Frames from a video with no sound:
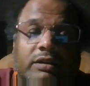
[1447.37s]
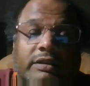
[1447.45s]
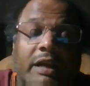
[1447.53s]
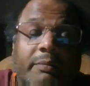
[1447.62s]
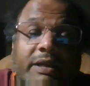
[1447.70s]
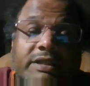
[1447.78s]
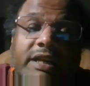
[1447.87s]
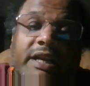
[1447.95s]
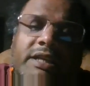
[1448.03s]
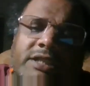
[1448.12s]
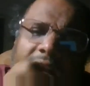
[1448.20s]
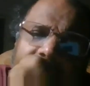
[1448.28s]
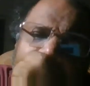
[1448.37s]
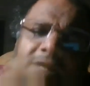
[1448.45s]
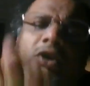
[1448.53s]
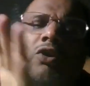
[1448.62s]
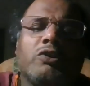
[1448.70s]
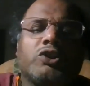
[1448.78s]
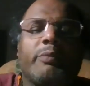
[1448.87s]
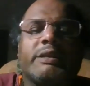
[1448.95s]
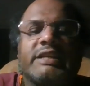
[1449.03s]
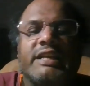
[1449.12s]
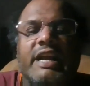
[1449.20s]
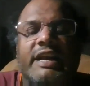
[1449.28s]
Then basically his generation also
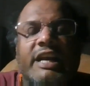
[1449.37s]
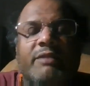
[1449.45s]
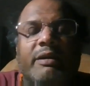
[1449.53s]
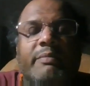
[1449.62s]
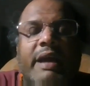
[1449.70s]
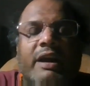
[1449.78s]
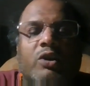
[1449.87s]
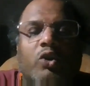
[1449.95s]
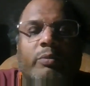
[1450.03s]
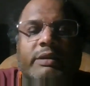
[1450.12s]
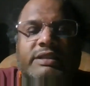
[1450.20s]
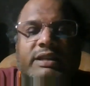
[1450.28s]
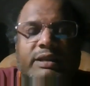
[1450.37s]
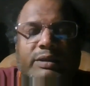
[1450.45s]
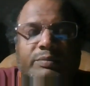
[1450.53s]
basically ended by Bangalore basically.